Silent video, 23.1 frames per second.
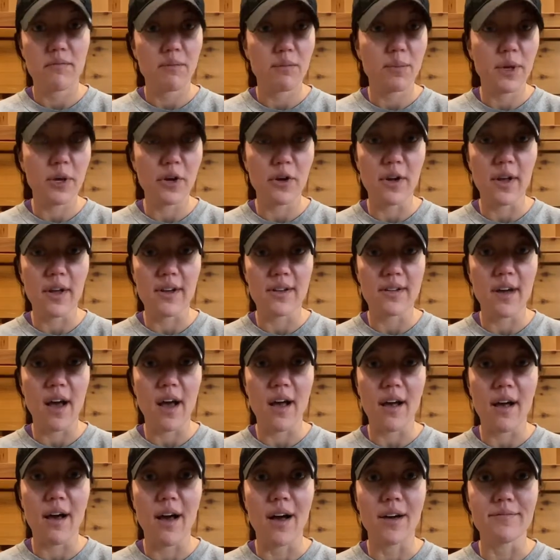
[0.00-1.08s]
Period.
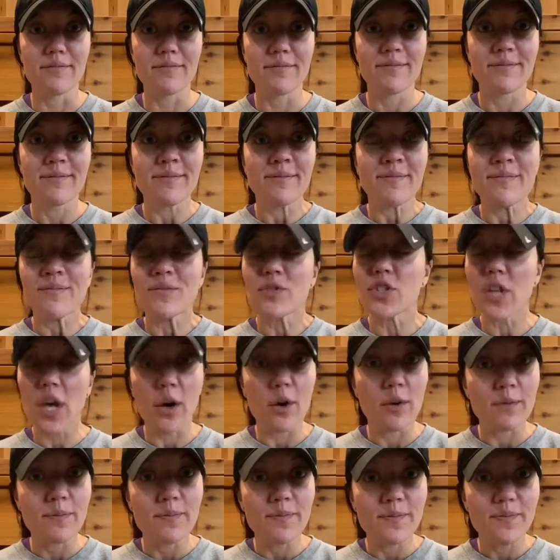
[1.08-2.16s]
Dot com.
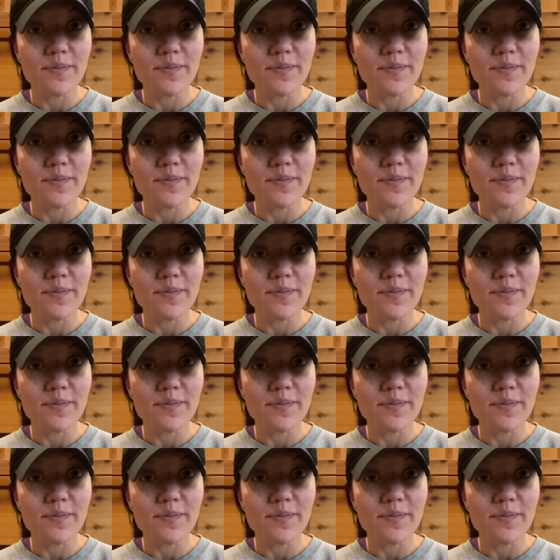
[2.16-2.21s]
So